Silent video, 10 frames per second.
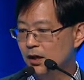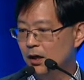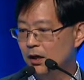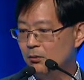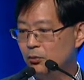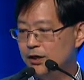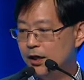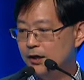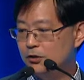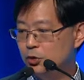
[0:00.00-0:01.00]
Um, we
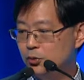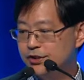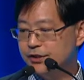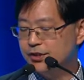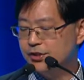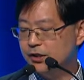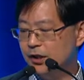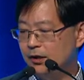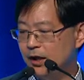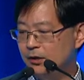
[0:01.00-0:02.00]
can use this
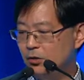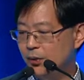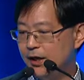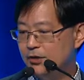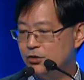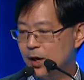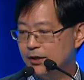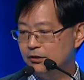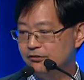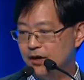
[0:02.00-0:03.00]
in, in a way to
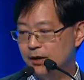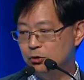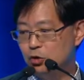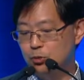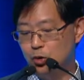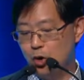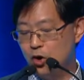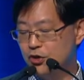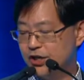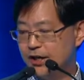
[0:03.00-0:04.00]
identify new
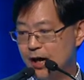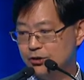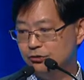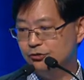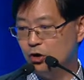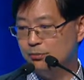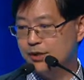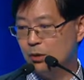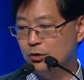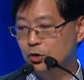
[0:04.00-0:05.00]
oncogenic isoforms.
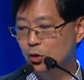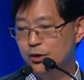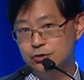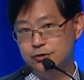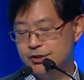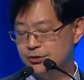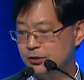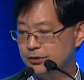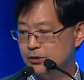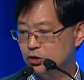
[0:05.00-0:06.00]
I won't go into this
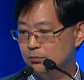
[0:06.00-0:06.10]
uh, slide too